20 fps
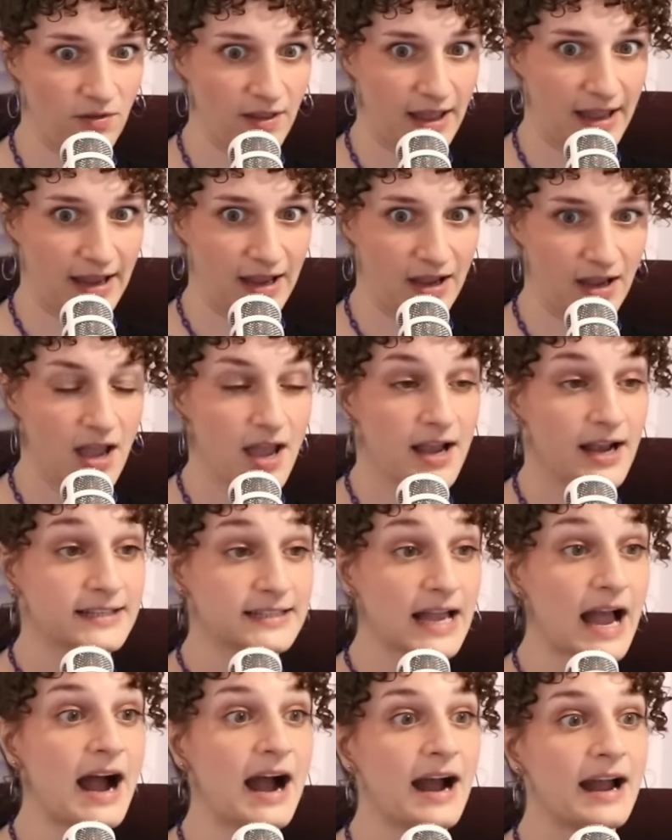Like,
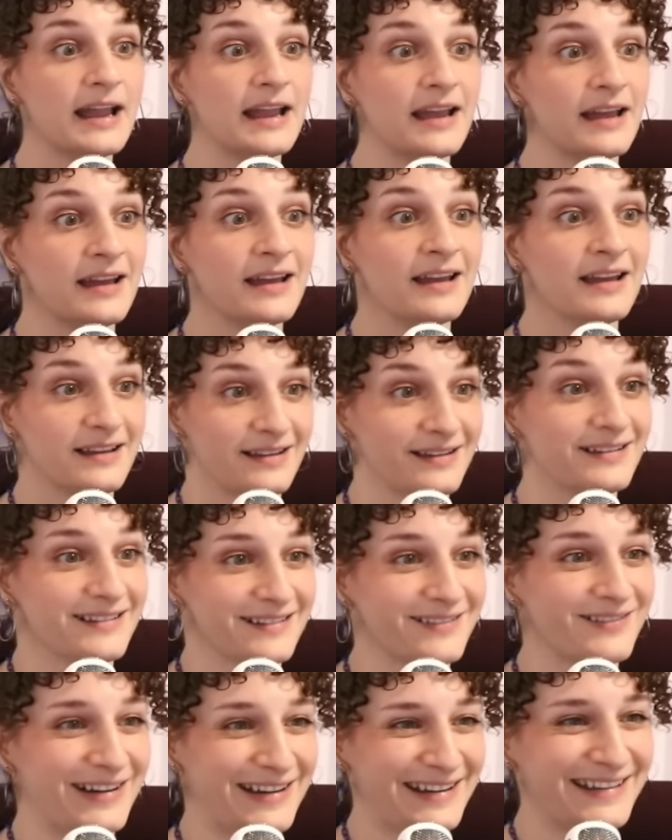because I,
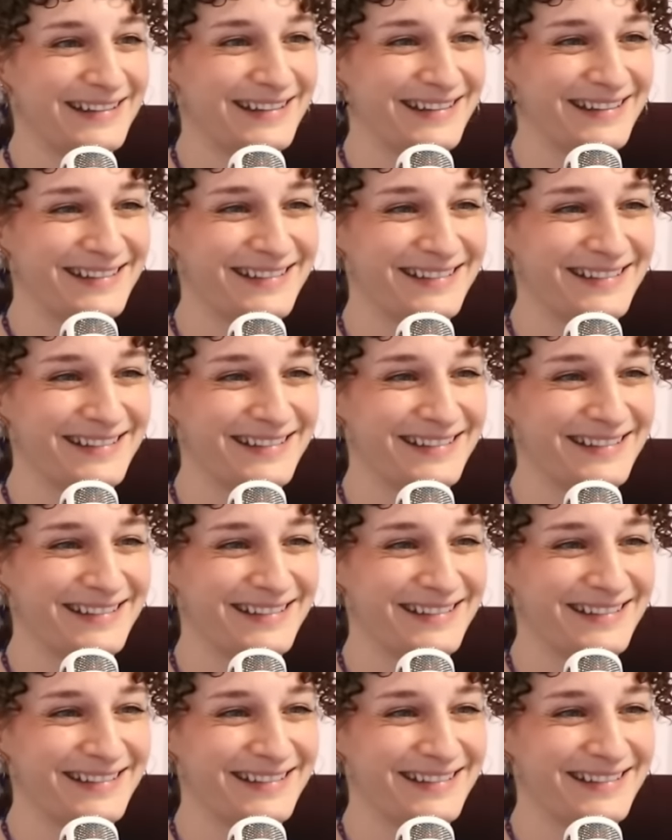what?